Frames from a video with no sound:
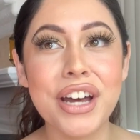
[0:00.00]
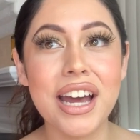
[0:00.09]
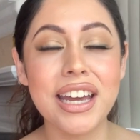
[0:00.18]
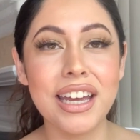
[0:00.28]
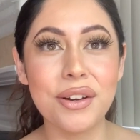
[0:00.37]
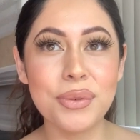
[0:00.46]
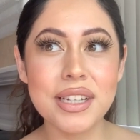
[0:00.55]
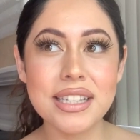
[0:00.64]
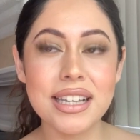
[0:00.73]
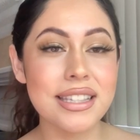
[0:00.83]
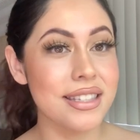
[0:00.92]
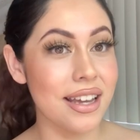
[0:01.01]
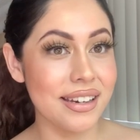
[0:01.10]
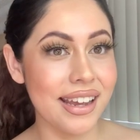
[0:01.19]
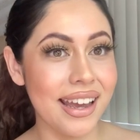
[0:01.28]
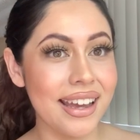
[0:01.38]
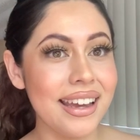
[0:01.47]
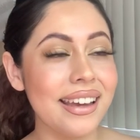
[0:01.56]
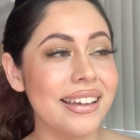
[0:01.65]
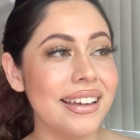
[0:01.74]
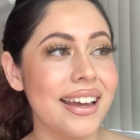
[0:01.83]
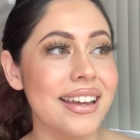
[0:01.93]
It was a Sunday,
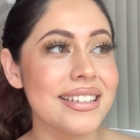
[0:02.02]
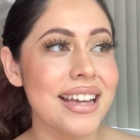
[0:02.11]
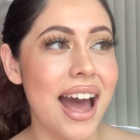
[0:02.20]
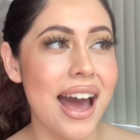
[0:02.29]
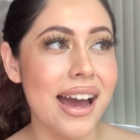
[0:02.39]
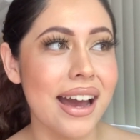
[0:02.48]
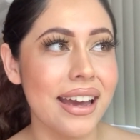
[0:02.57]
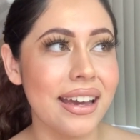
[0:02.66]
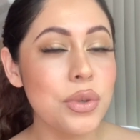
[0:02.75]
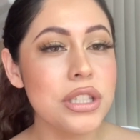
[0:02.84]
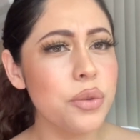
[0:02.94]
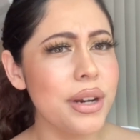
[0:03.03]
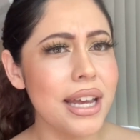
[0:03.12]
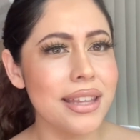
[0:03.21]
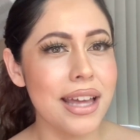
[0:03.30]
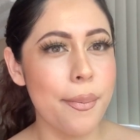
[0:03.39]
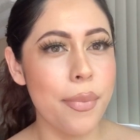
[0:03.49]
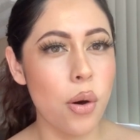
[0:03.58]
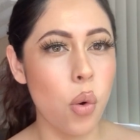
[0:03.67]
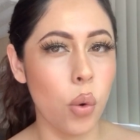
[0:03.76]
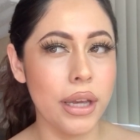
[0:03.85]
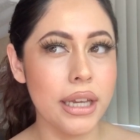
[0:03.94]
and I was already at that
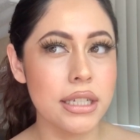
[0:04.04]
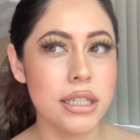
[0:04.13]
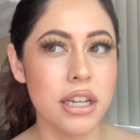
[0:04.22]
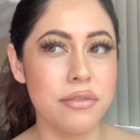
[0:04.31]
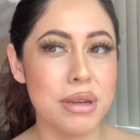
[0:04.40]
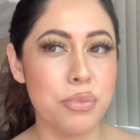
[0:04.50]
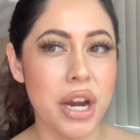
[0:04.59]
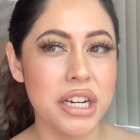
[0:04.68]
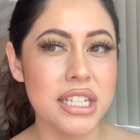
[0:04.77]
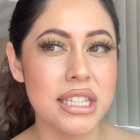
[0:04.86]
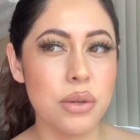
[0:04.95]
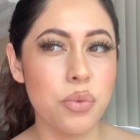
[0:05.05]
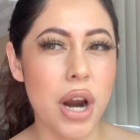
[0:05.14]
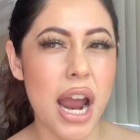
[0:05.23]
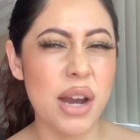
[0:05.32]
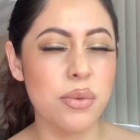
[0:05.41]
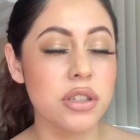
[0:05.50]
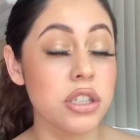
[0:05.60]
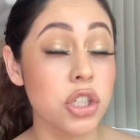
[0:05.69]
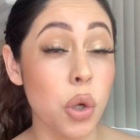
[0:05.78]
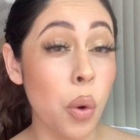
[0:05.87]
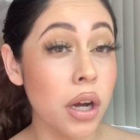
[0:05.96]
point of my pregnancy where I was
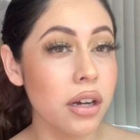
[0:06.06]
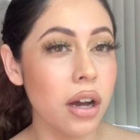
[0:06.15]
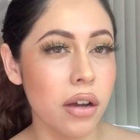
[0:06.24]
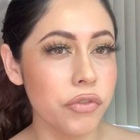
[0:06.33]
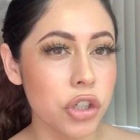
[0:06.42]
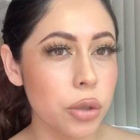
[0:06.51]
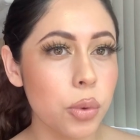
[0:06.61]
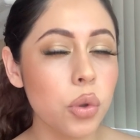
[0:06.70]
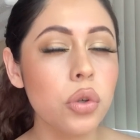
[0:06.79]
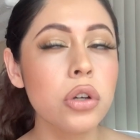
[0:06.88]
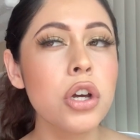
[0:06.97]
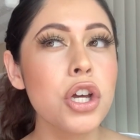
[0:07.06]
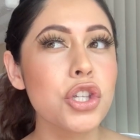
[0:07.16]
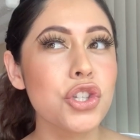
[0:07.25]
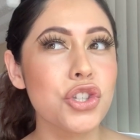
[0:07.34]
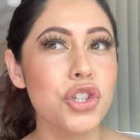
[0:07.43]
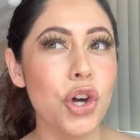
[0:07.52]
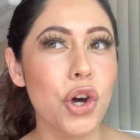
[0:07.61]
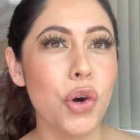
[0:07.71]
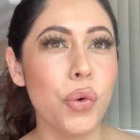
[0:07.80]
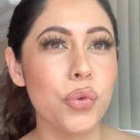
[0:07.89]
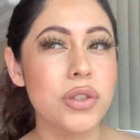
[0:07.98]
so uncomfortable.
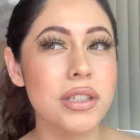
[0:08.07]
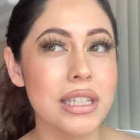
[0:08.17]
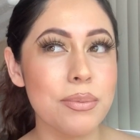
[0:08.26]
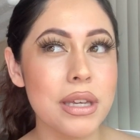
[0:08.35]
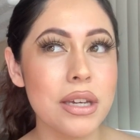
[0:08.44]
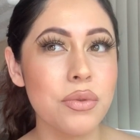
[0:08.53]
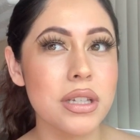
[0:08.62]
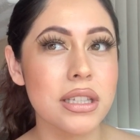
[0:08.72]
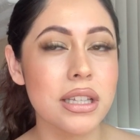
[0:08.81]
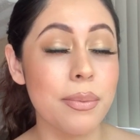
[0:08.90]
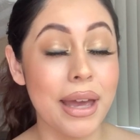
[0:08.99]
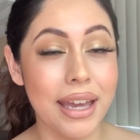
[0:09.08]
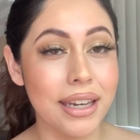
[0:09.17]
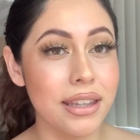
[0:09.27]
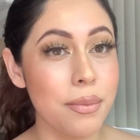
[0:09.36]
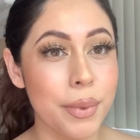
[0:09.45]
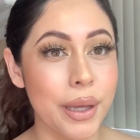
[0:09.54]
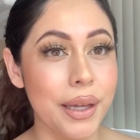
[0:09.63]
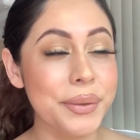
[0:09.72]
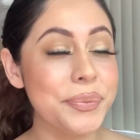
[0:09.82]
So sleeping was a pain in the butt.